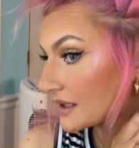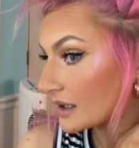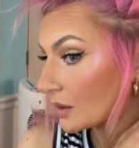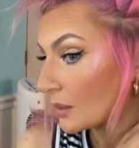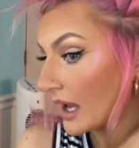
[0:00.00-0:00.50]

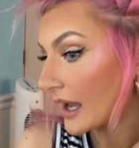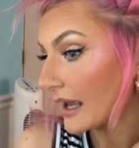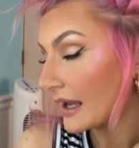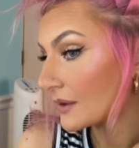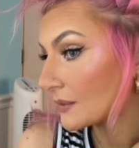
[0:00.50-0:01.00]

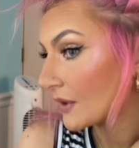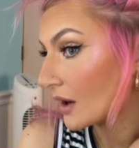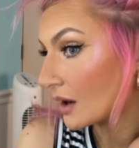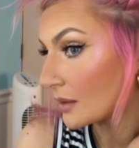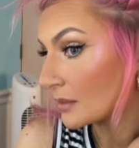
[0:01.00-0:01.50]
away
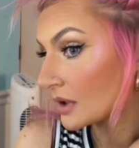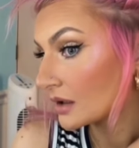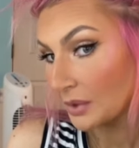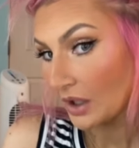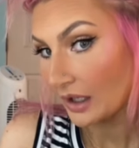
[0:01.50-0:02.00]
from
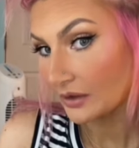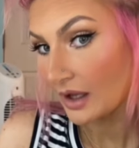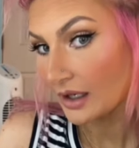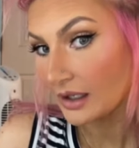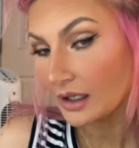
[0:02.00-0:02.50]
your
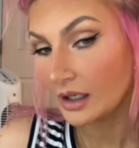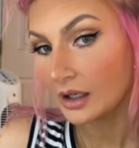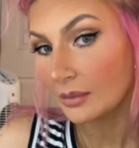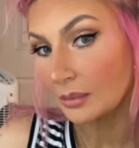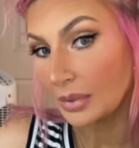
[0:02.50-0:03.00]
hairline
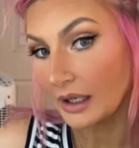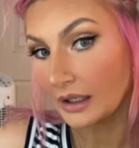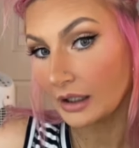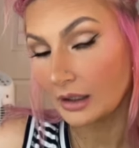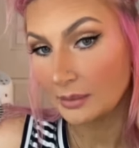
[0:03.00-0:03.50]
here,
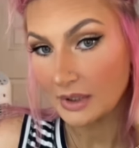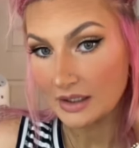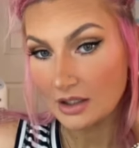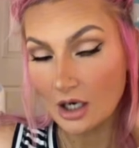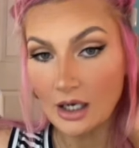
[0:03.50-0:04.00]
but you're going to be
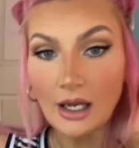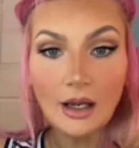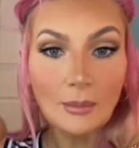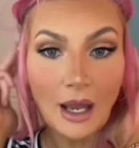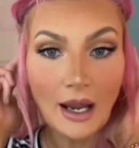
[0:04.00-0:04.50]

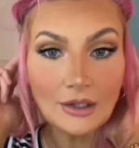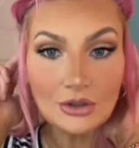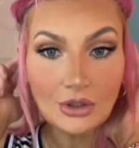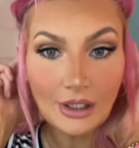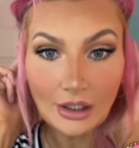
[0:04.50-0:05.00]
starting behind
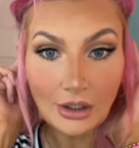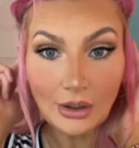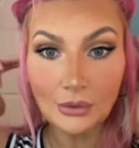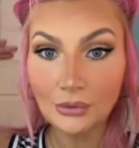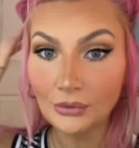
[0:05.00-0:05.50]
your
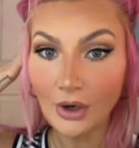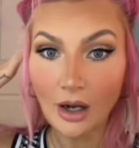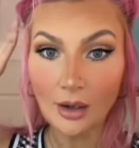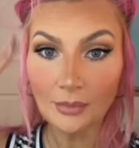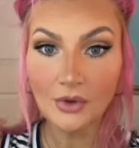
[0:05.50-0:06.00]
ear
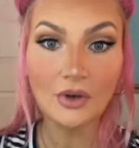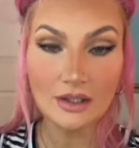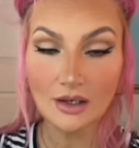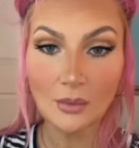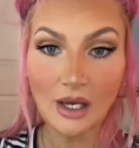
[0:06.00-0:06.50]
from the
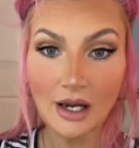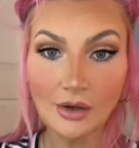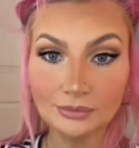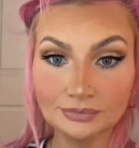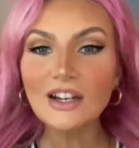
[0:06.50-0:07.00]
rest of the way
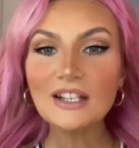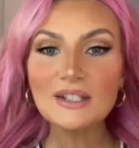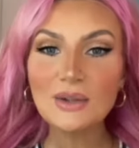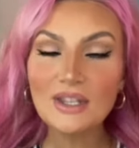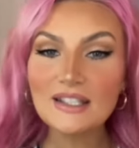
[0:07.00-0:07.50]
down. All right,
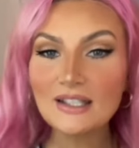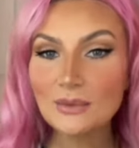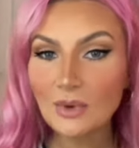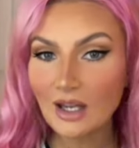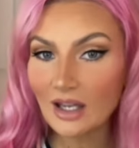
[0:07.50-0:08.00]
so this is
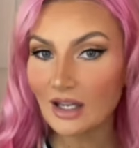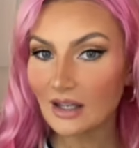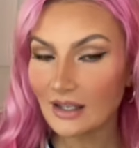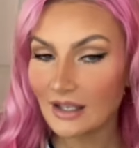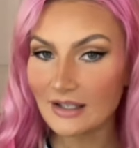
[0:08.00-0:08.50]

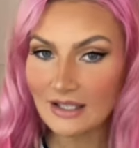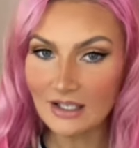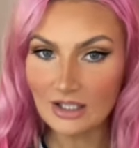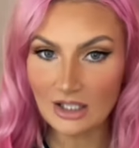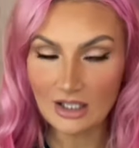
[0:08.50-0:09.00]
what the
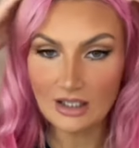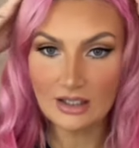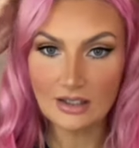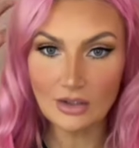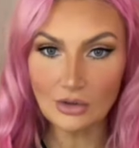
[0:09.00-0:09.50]

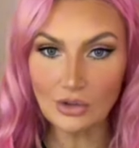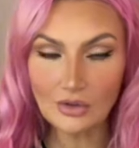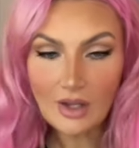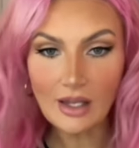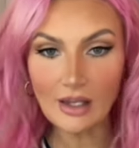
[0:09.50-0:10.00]
extensions look
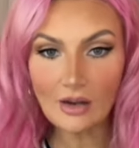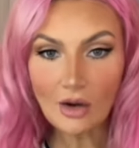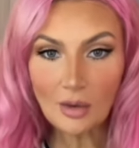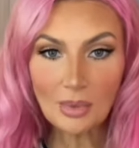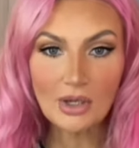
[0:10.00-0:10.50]
like
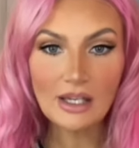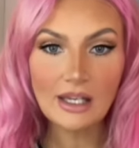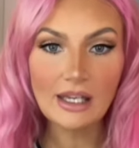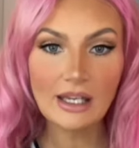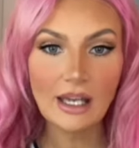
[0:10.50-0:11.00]
all put
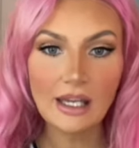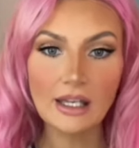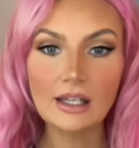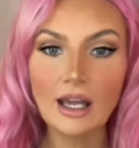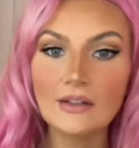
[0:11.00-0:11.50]
in,
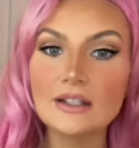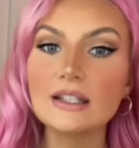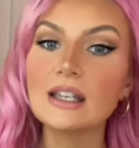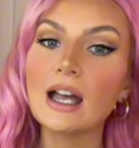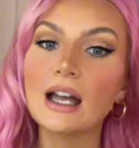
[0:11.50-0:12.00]
and
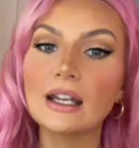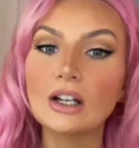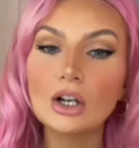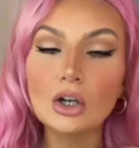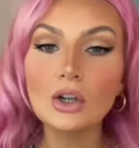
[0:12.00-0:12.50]
obviously I
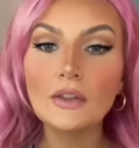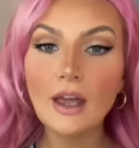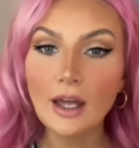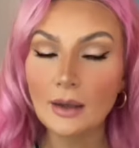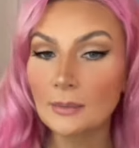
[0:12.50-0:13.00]
curled
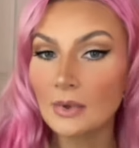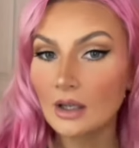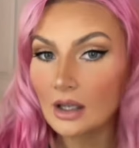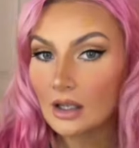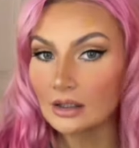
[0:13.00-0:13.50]
them.
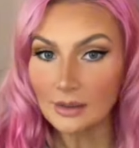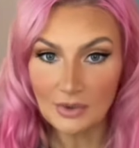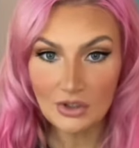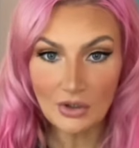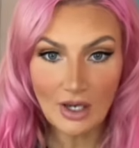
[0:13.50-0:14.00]
Let me
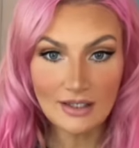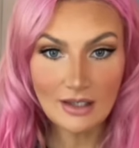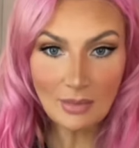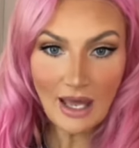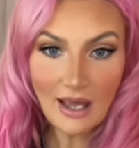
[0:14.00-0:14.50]
show you guys
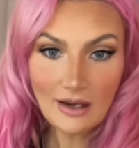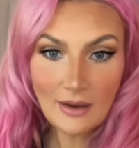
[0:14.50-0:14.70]
the back,